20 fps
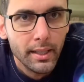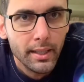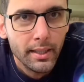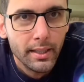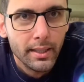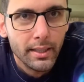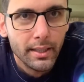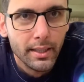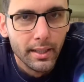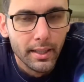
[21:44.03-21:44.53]

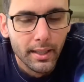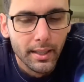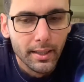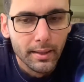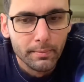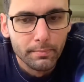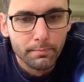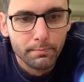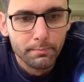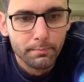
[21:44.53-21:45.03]

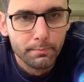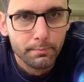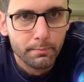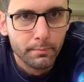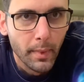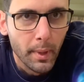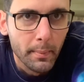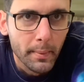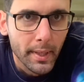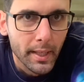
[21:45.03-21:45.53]
I
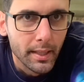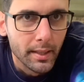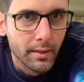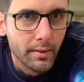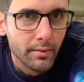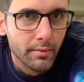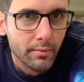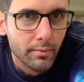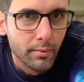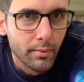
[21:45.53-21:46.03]
mean,
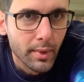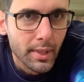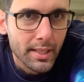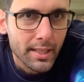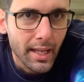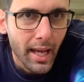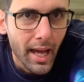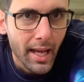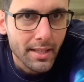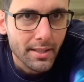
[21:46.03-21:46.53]
once
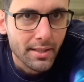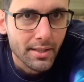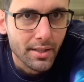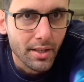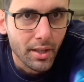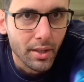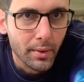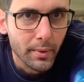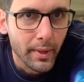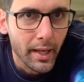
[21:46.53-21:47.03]
gas is all the
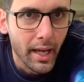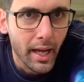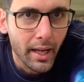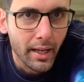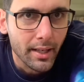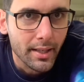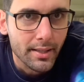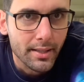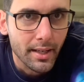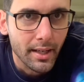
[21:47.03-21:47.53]
way out, it's
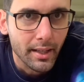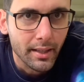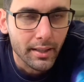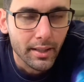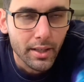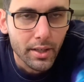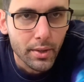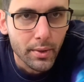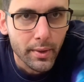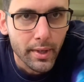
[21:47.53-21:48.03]
not going to
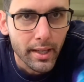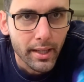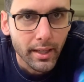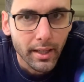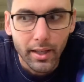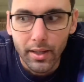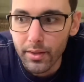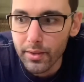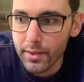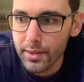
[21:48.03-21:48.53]
do anything
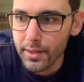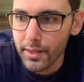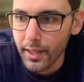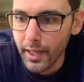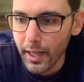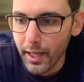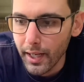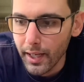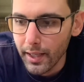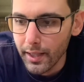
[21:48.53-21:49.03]
else.
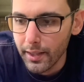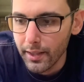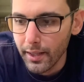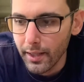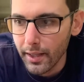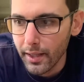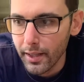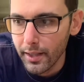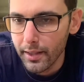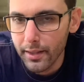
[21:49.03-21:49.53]
And
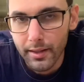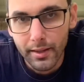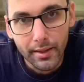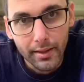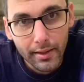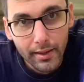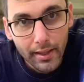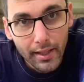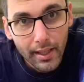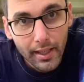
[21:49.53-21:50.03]

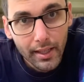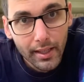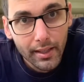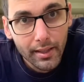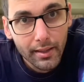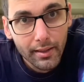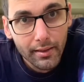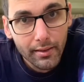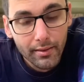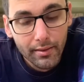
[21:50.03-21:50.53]
the
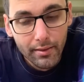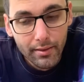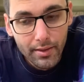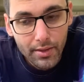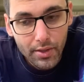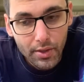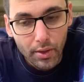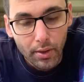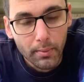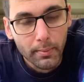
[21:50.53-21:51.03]

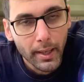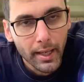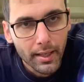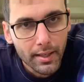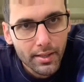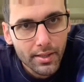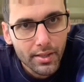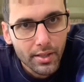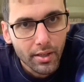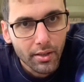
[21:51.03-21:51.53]
sorbate and
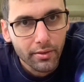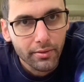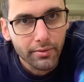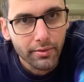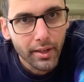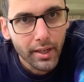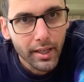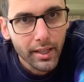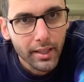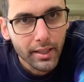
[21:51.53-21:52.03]

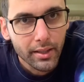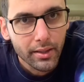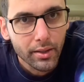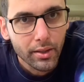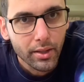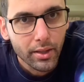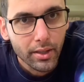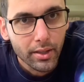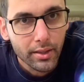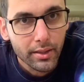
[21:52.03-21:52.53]
sulfite
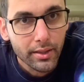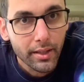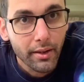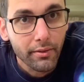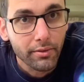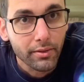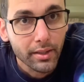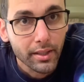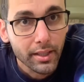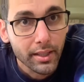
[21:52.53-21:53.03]
are
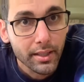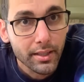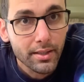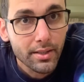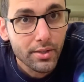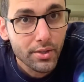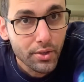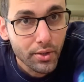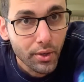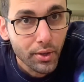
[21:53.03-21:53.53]
definitely
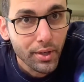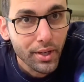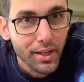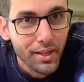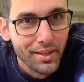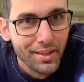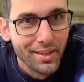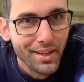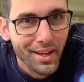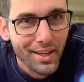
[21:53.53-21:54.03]
stirred in
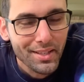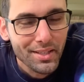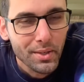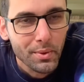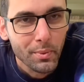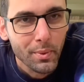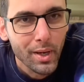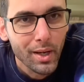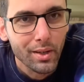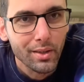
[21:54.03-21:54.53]
nice and
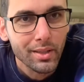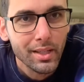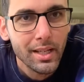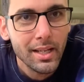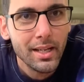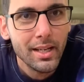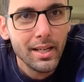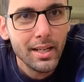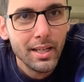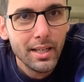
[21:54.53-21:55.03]
well.
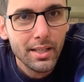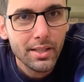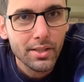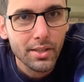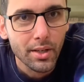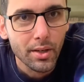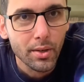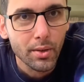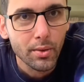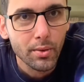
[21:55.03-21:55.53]

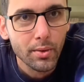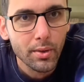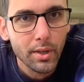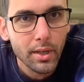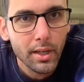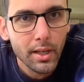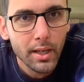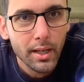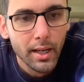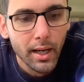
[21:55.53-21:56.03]
So
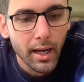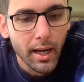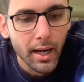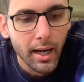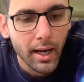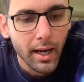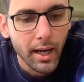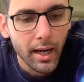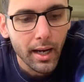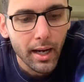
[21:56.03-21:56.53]

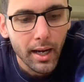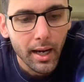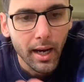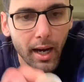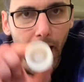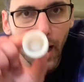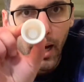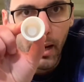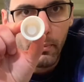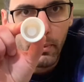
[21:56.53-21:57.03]

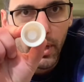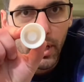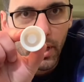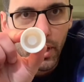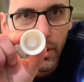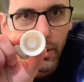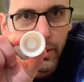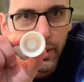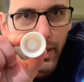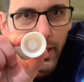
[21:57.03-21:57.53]
I'm going to go
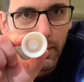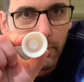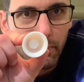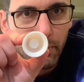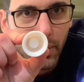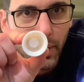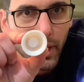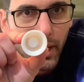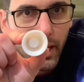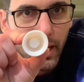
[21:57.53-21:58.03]
ahead and put
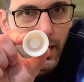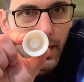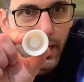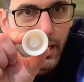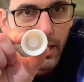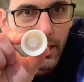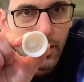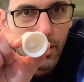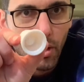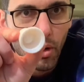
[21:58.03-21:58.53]
a
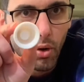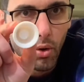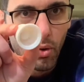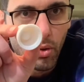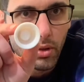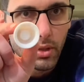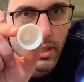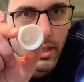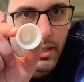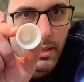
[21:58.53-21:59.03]

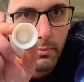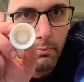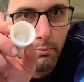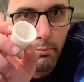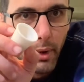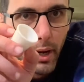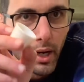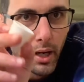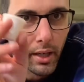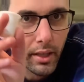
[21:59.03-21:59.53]
holeless
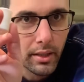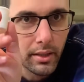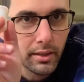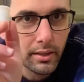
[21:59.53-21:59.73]
bung